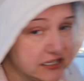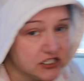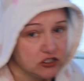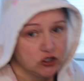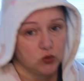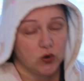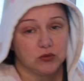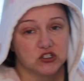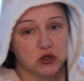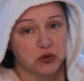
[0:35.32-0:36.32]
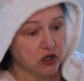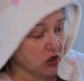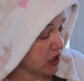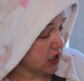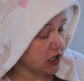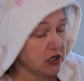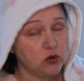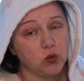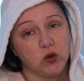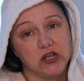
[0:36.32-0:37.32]
guys to know what was going
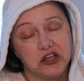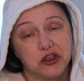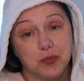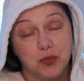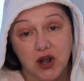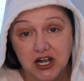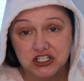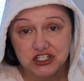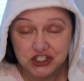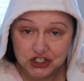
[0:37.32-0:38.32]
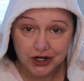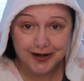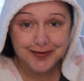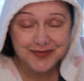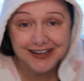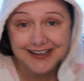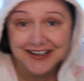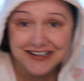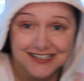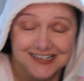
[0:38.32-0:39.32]
on with Boxycharm in
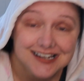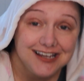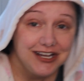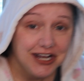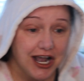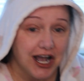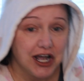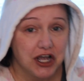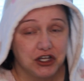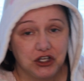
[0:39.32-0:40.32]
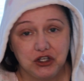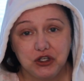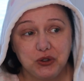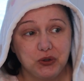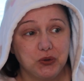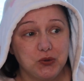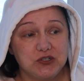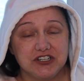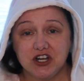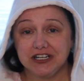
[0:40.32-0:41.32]
case you
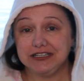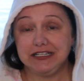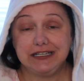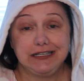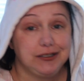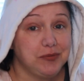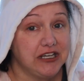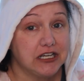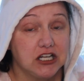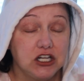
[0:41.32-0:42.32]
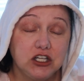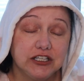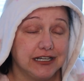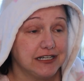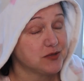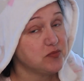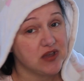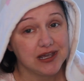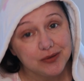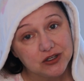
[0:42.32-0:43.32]
did not get the email, in case
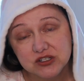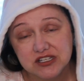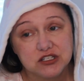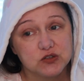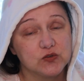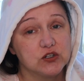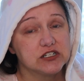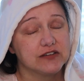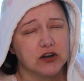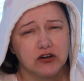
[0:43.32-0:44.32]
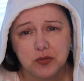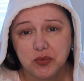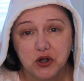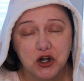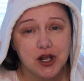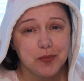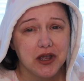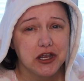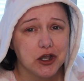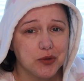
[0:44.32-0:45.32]
maybe you see this first. I've already put it on
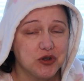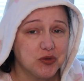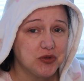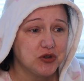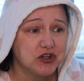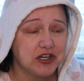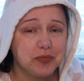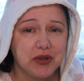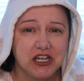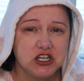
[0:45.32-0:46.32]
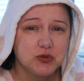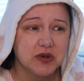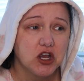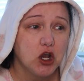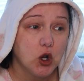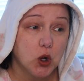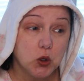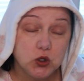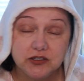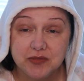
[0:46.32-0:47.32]
my community page, but
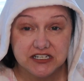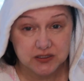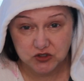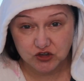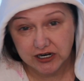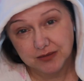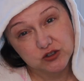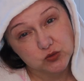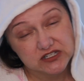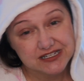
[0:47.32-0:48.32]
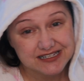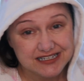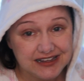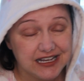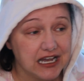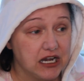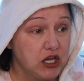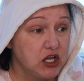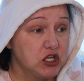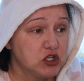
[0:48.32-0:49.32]
only my subscribers would see that.
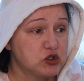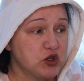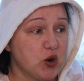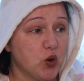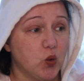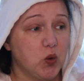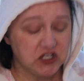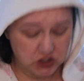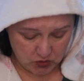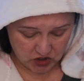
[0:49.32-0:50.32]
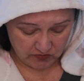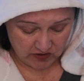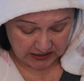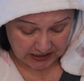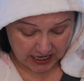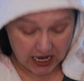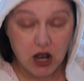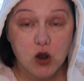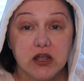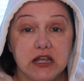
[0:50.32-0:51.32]
So what's going on right
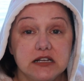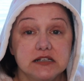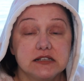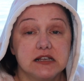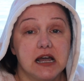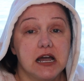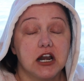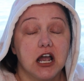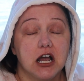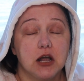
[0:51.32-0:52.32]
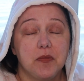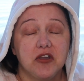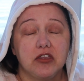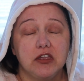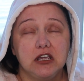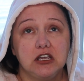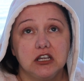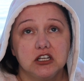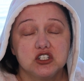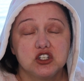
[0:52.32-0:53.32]
now is that
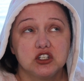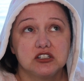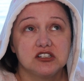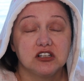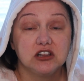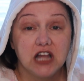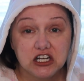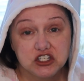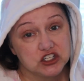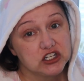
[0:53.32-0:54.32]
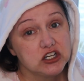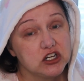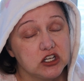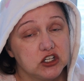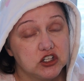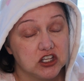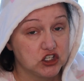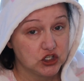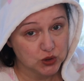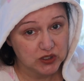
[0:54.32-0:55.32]
the selection, the
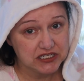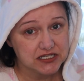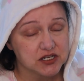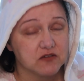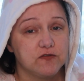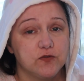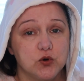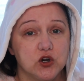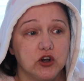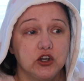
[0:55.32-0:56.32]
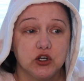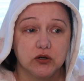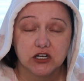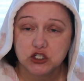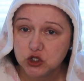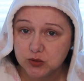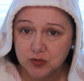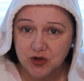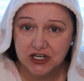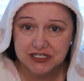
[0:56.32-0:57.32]
choice for your October
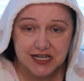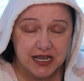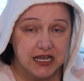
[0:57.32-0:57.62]
box